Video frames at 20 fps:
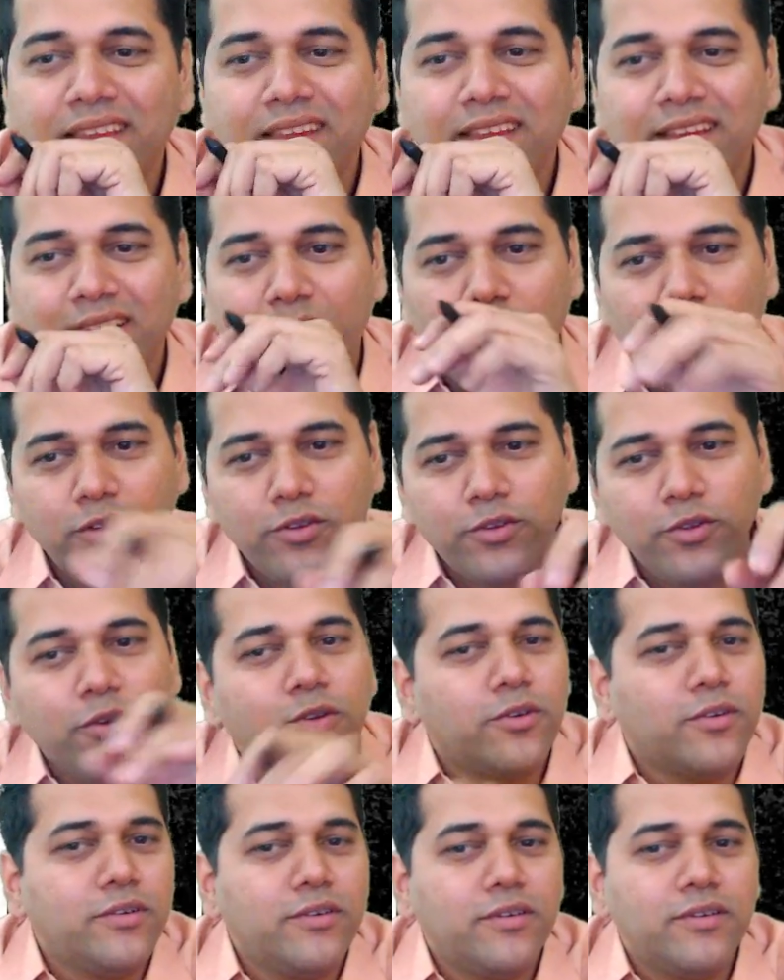
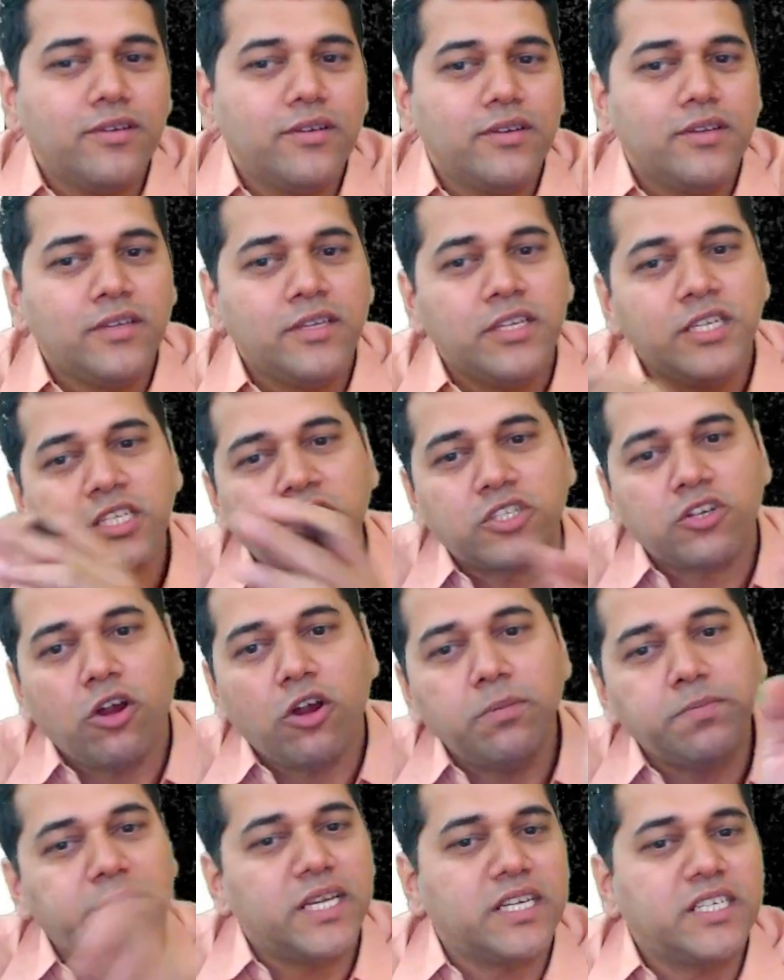Also, he
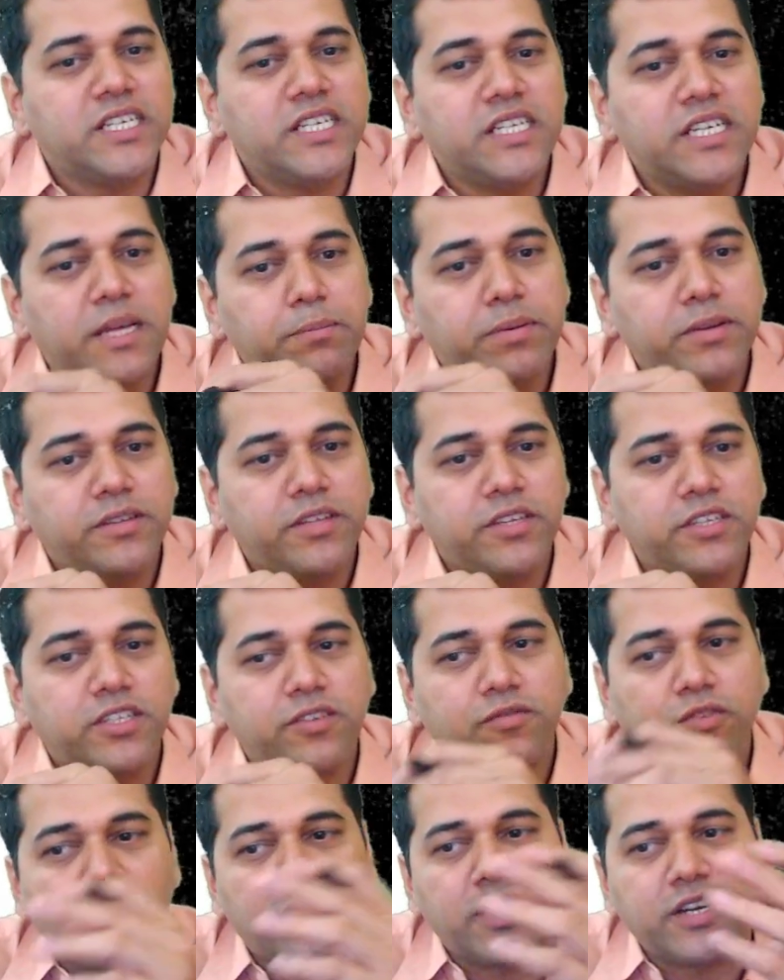stopped charging depreciation
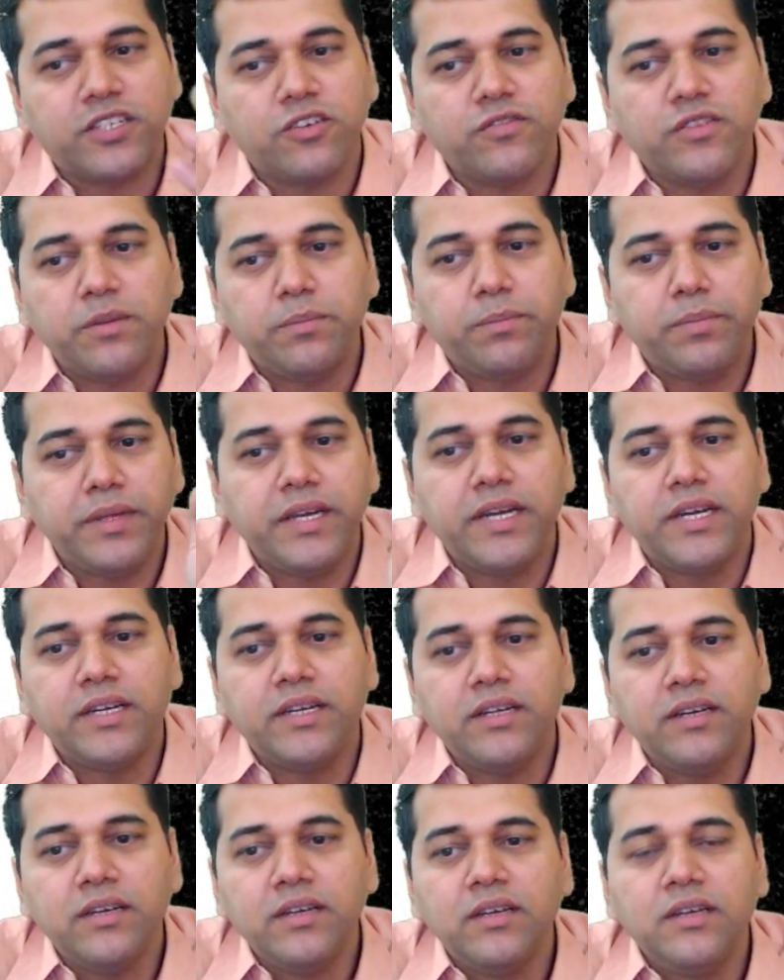for rest of the
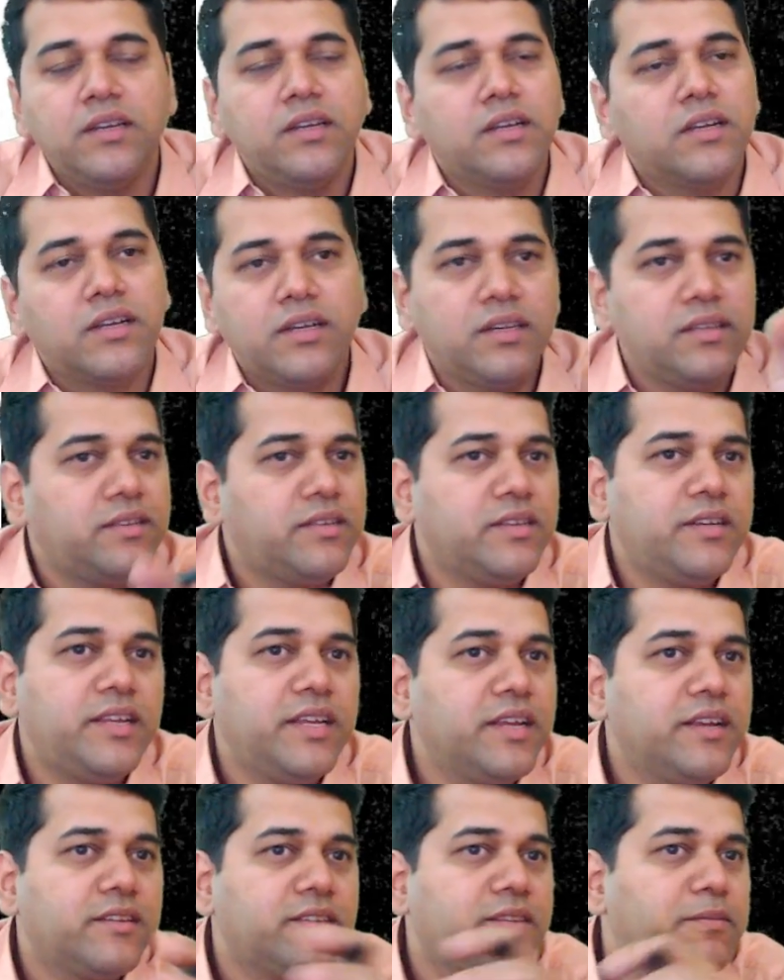period, considering
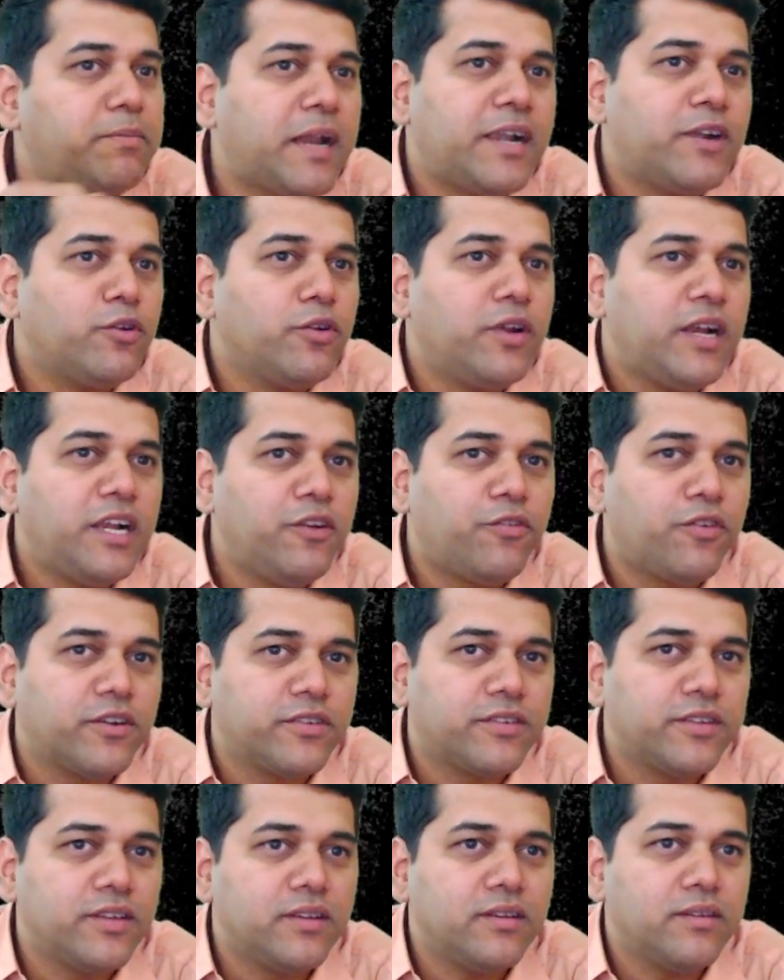its plan to held for
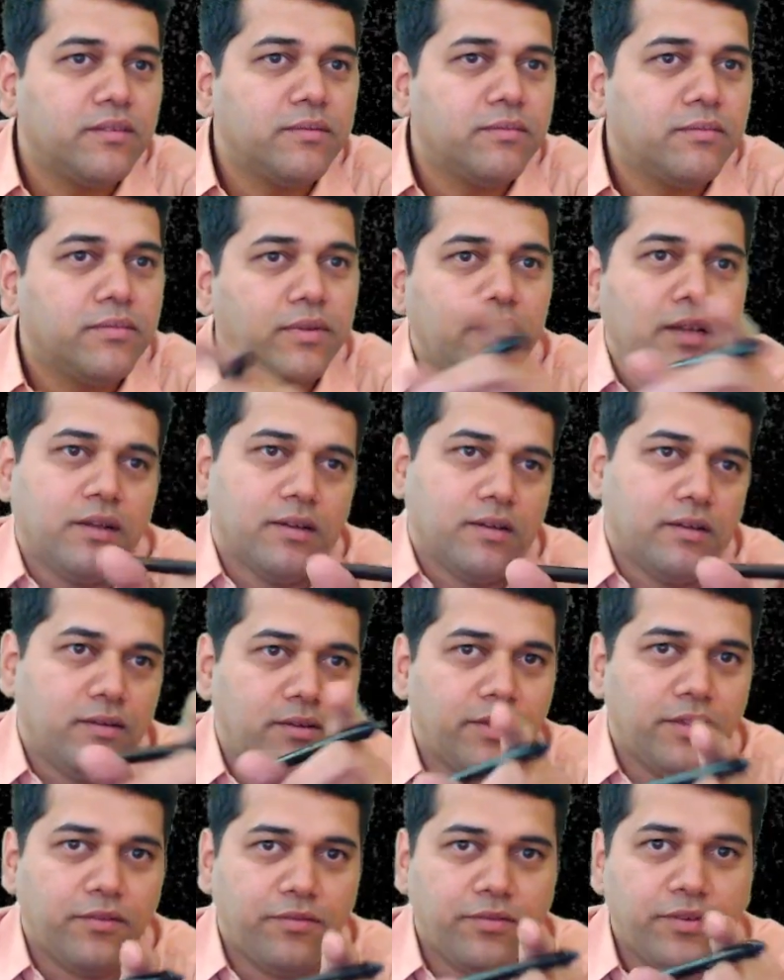sale. Yeah,
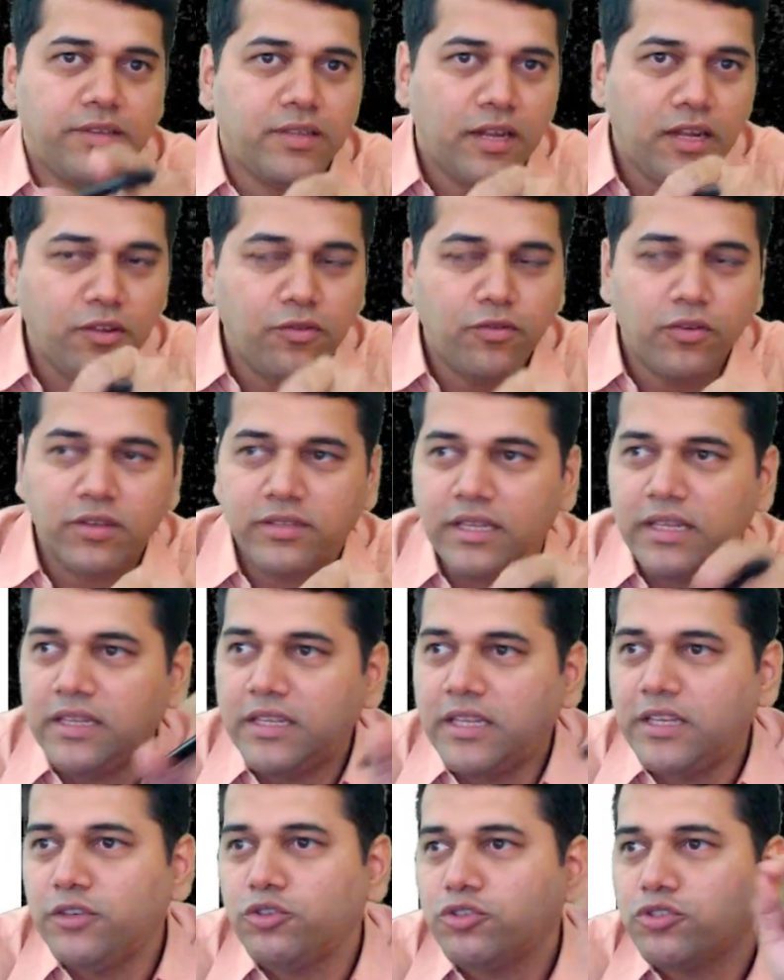if it's held for sale,
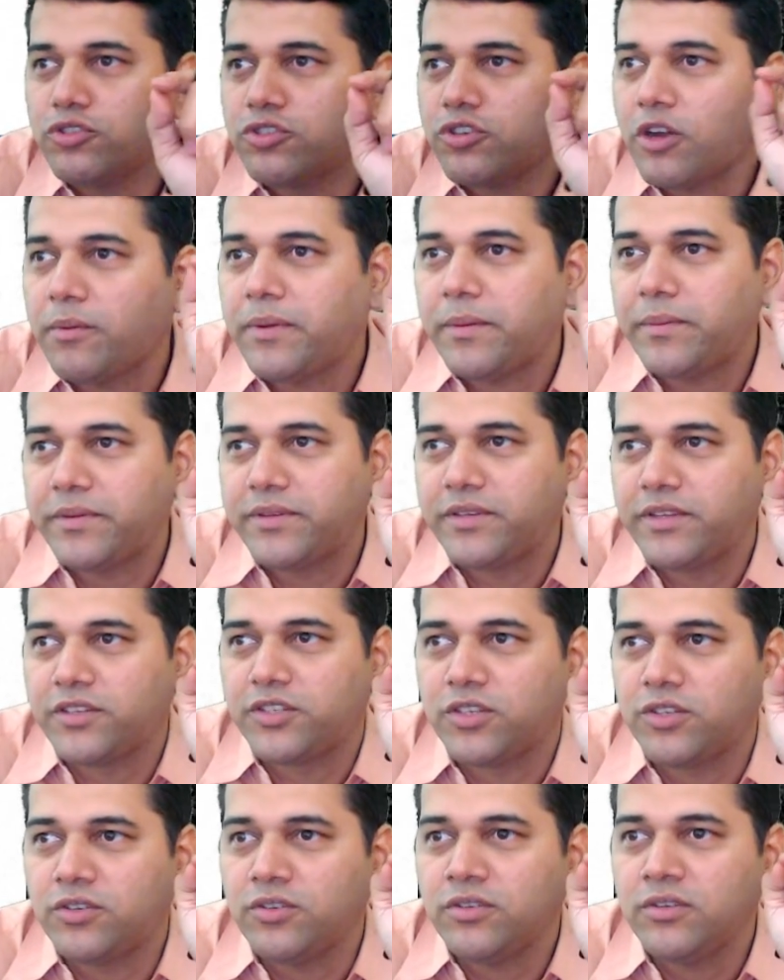then you should stop
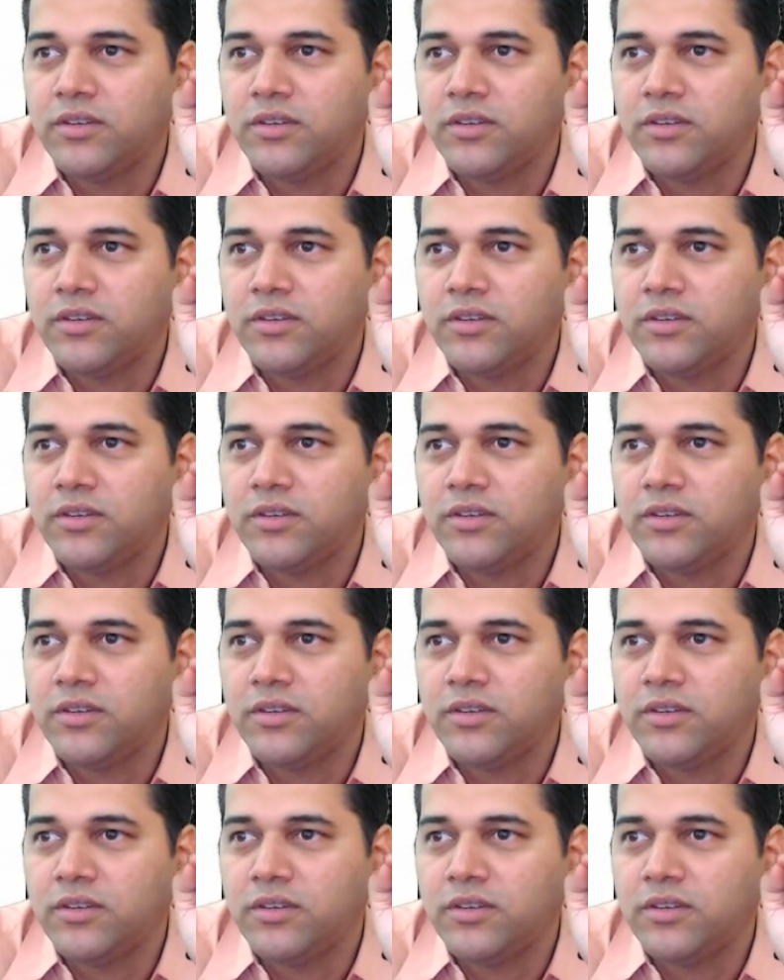depreciation, no?